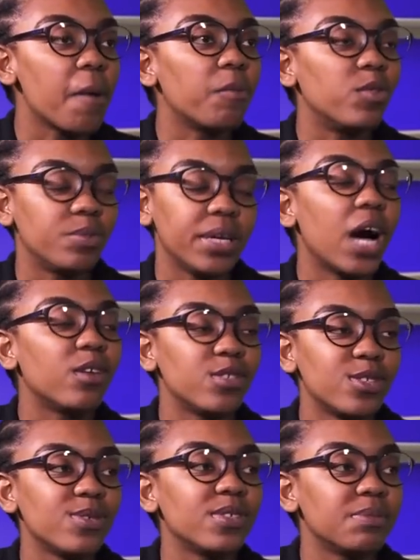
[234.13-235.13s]
will be out
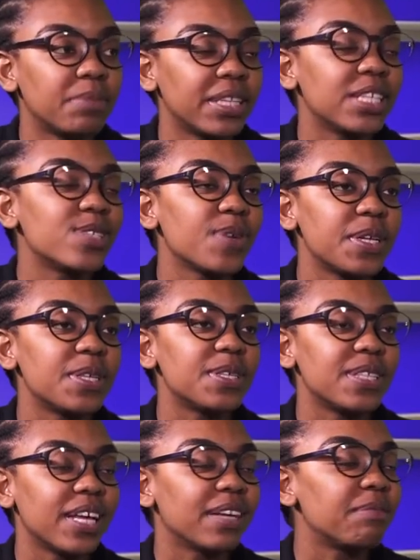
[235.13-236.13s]
soon, but this one is
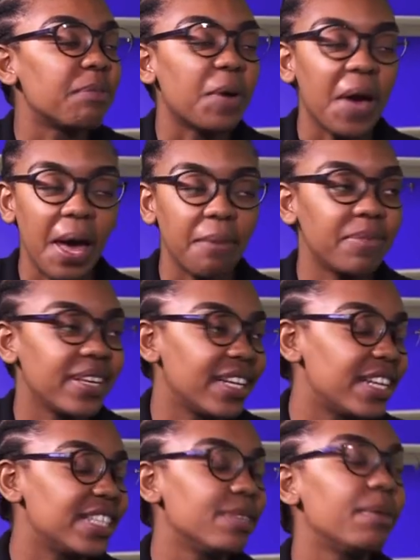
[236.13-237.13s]
more happy,
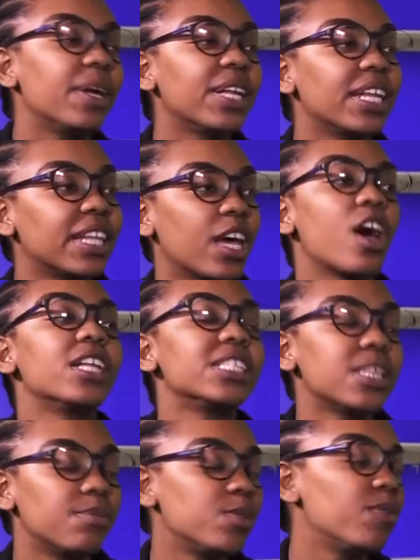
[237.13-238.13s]
and it's about the
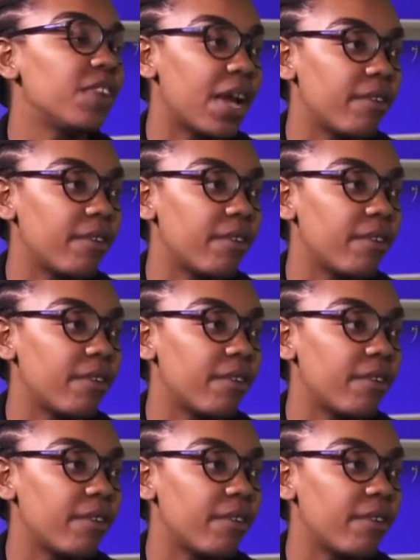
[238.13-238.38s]
concept of love.